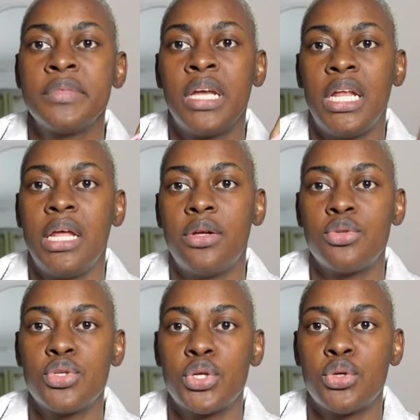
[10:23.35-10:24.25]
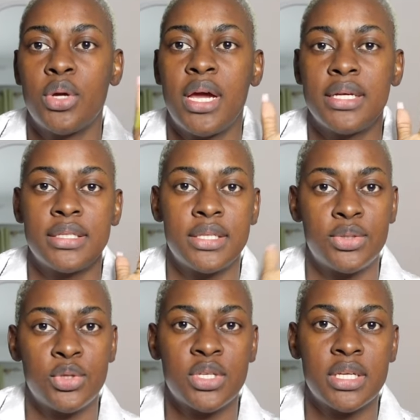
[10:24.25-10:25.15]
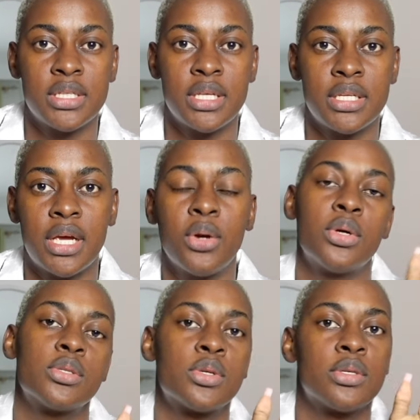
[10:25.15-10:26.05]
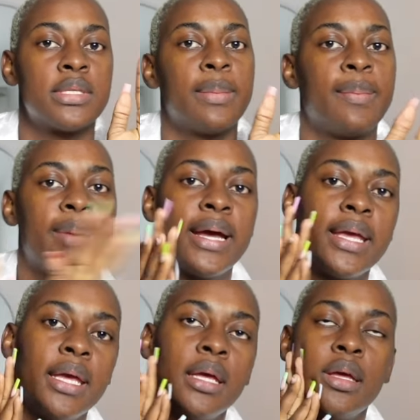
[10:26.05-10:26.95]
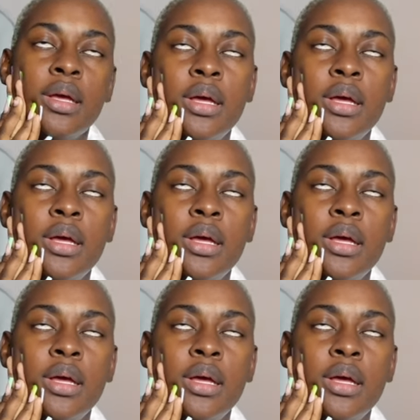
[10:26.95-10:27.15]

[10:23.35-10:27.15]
And I want to show you guys the suitcase that I got because I'm packing.